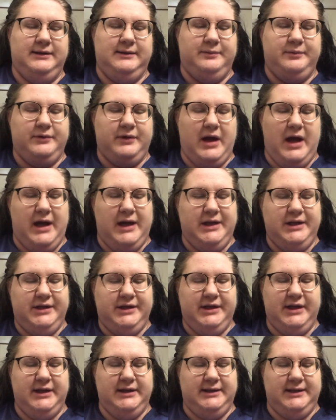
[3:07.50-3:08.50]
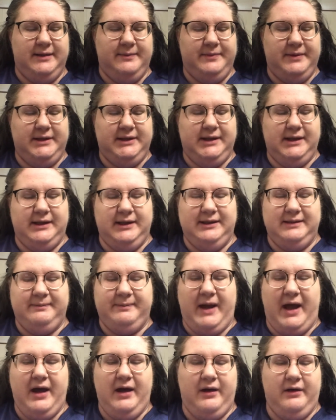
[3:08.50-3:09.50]
brush and dip into this
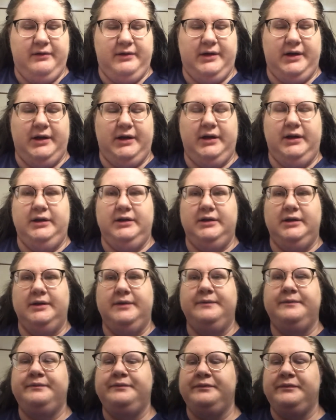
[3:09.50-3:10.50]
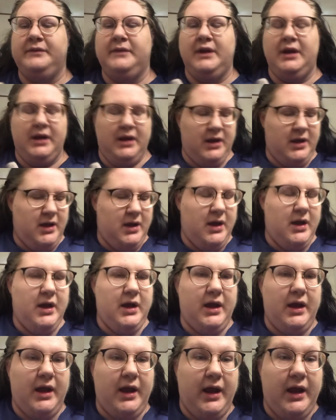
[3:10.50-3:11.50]
powder,
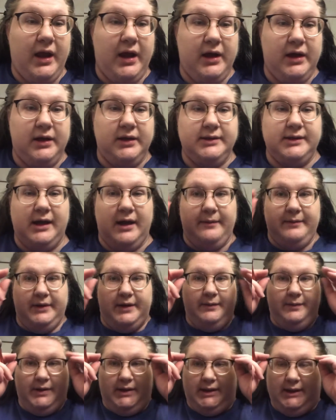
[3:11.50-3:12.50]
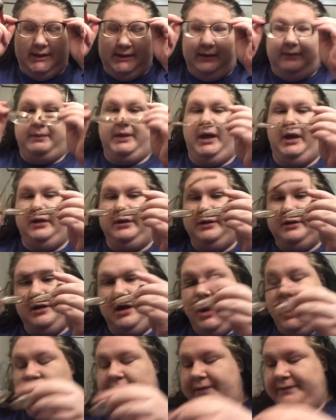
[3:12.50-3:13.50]
and I'm gonna put this on my under
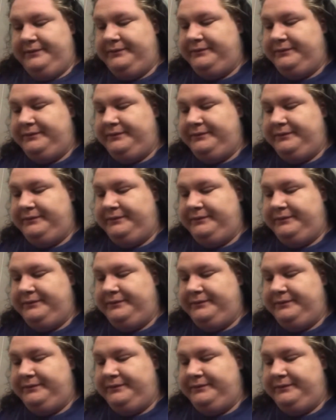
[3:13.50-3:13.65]
eye,